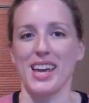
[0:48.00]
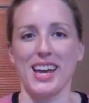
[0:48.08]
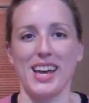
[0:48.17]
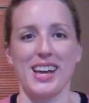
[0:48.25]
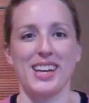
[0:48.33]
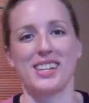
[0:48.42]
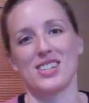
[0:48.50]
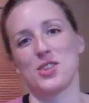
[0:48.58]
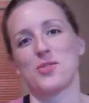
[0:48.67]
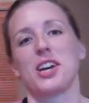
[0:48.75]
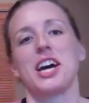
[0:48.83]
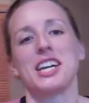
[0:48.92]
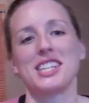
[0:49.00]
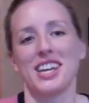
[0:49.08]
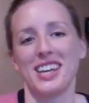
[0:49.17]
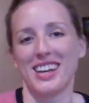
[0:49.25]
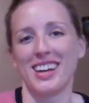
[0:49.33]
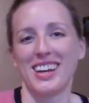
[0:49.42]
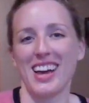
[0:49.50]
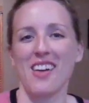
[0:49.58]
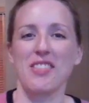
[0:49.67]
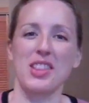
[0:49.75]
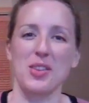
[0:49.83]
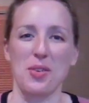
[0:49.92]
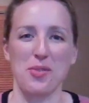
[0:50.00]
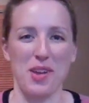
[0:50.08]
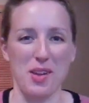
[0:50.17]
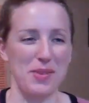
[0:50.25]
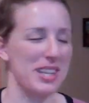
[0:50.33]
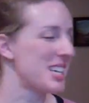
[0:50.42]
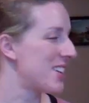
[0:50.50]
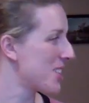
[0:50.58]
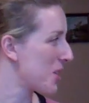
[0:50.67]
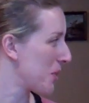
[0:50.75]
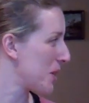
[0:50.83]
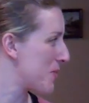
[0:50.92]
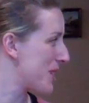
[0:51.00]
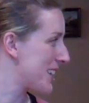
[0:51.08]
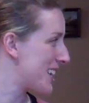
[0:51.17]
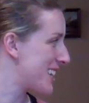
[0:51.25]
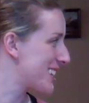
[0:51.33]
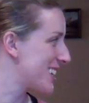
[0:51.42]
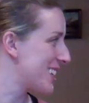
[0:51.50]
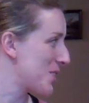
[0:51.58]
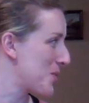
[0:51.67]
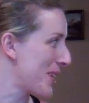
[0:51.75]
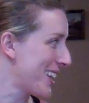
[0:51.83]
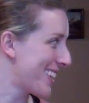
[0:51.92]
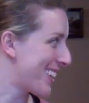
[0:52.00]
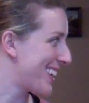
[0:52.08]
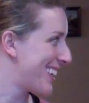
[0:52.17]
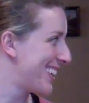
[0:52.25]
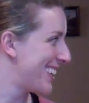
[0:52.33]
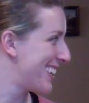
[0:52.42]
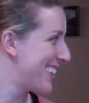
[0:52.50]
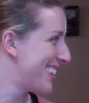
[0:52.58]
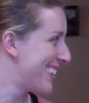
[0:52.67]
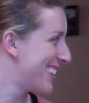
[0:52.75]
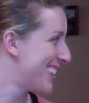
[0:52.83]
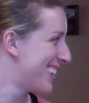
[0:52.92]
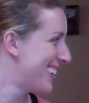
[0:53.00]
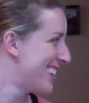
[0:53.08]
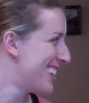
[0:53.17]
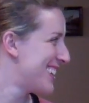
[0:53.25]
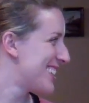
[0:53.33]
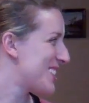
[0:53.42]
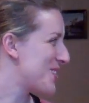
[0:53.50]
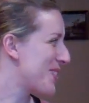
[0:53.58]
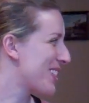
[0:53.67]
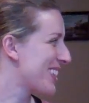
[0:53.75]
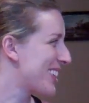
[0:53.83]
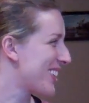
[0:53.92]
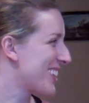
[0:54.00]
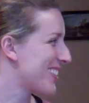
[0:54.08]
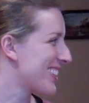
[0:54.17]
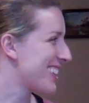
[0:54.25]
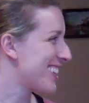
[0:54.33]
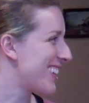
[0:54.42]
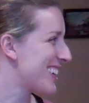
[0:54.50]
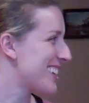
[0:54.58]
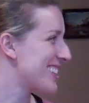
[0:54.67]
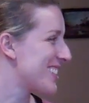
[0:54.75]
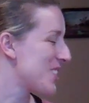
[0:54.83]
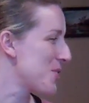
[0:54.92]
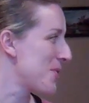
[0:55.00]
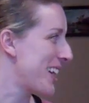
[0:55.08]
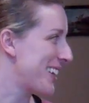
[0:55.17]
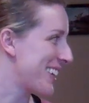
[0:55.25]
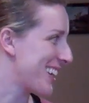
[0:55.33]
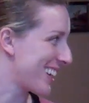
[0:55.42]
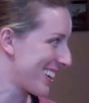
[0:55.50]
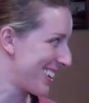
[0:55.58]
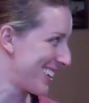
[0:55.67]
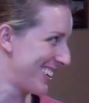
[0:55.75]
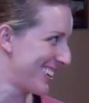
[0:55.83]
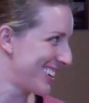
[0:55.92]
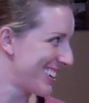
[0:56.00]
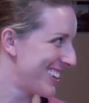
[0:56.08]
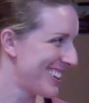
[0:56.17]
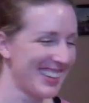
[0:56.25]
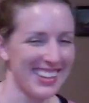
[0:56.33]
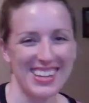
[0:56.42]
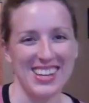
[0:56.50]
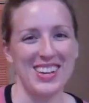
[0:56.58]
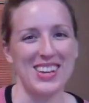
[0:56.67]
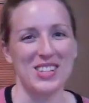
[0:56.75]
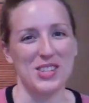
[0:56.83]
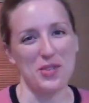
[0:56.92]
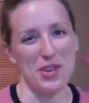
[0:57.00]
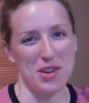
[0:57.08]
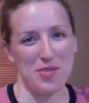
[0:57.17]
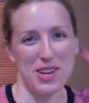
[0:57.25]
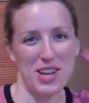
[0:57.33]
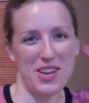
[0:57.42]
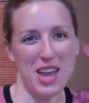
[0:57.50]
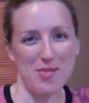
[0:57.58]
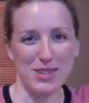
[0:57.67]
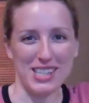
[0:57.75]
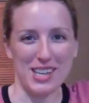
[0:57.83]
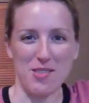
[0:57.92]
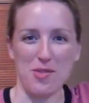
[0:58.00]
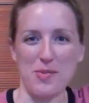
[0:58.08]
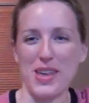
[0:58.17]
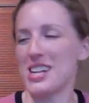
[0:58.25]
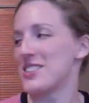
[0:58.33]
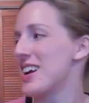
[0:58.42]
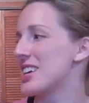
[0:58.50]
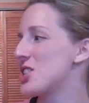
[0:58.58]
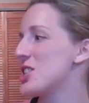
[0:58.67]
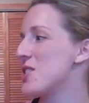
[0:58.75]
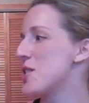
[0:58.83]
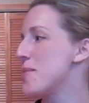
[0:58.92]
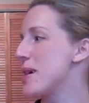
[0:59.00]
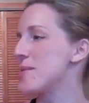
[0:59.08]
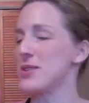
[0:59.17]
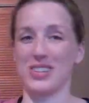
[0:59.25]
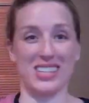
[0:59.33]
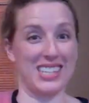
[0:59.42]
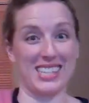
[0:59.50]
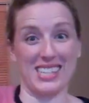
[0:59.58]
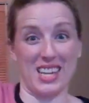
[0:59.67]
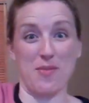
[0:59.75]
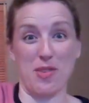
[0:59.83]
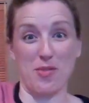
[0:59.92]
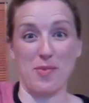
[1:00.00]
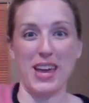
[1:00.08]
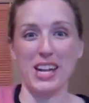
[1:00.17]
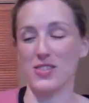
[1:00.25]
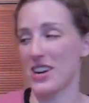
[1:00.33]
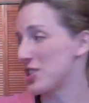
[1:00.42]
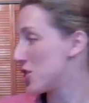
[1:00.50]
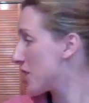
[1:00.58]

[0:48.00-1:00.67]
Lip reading: And I've got the whole family down here with me today. It's a little weird to be recording with an audience. You're fine, dear. So if you hear video games, it's coming from that direction. You hear baby noises, it's coming from that direction.